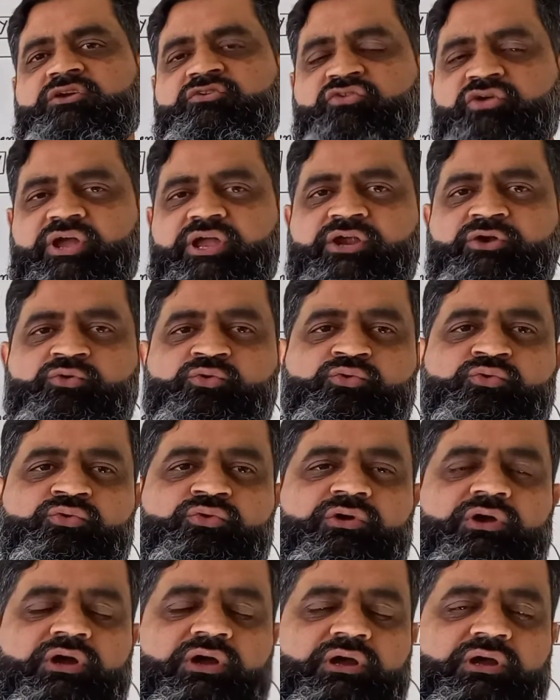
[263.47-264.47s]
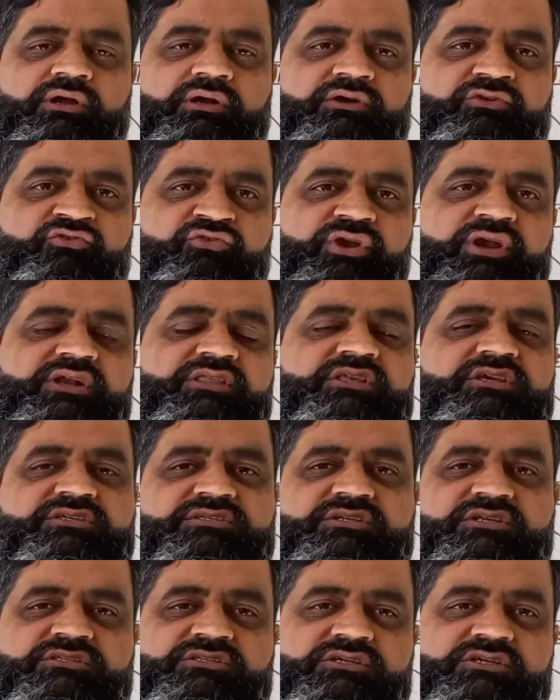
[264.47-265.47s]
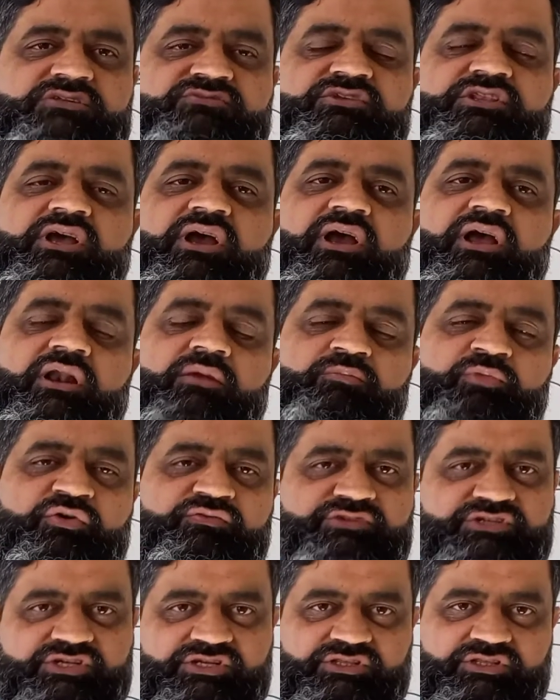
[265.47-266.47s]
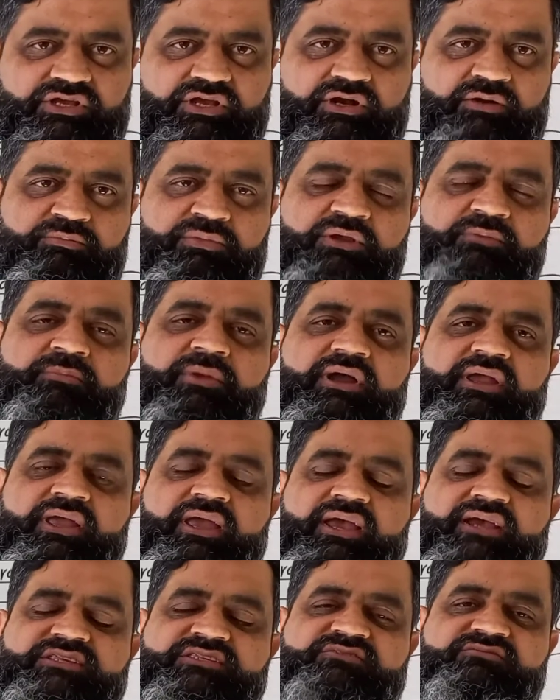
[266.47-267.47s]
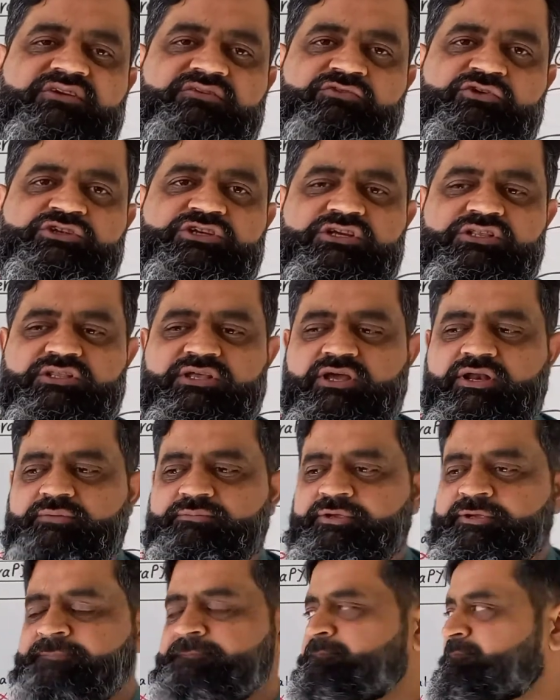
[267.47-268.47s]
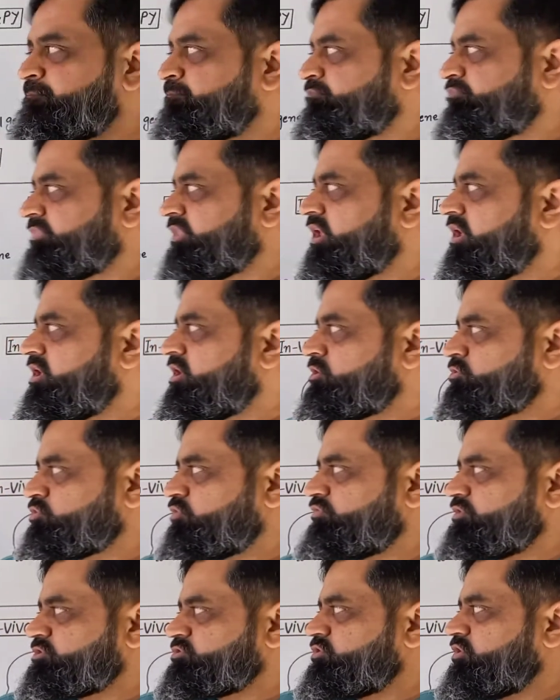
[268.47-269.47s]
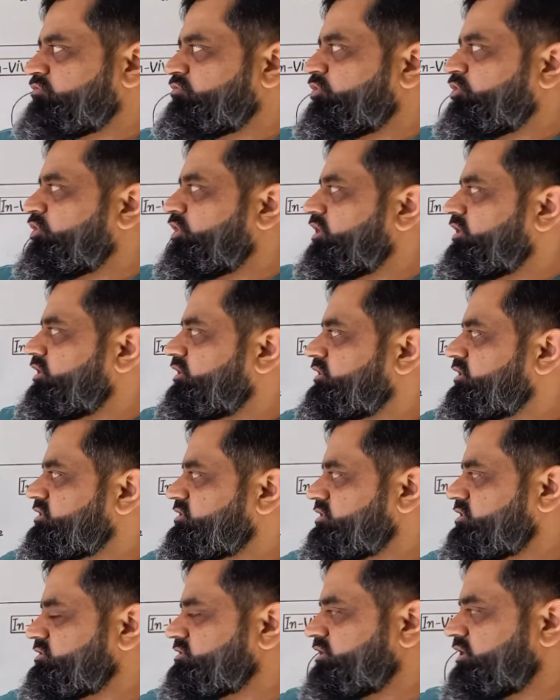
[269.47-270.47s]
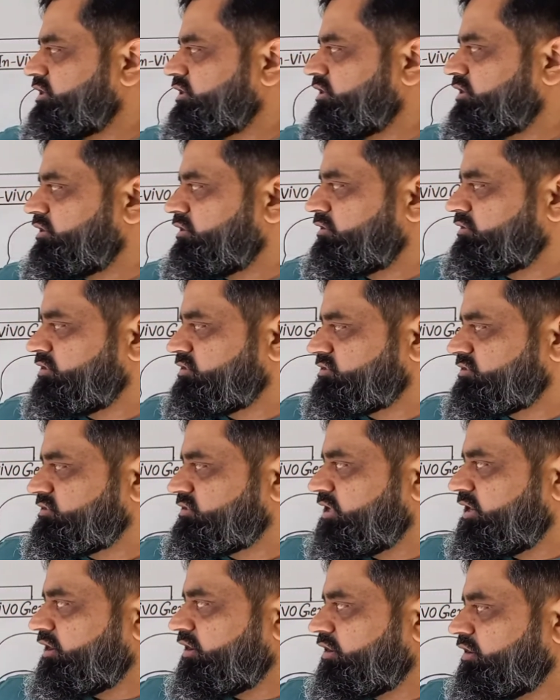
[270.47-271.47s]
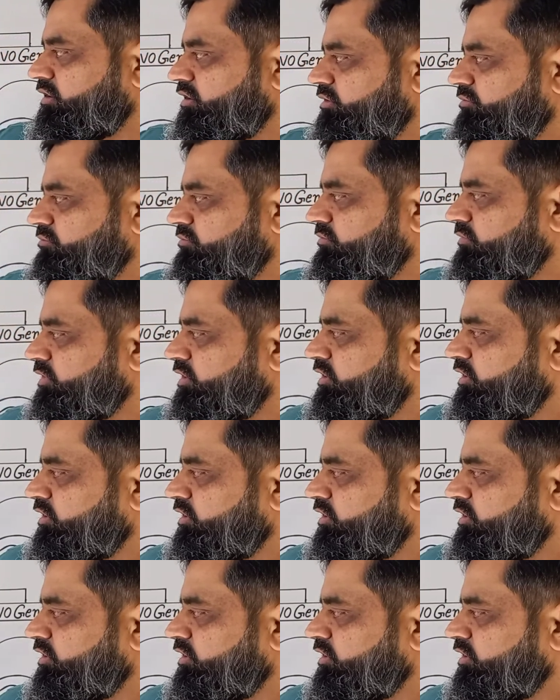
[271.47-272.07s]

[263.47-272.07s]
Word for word: trying to uh, treat this disease with the help of gene therapy by ex vivo gene therapy so first of all this is uh, this is an arm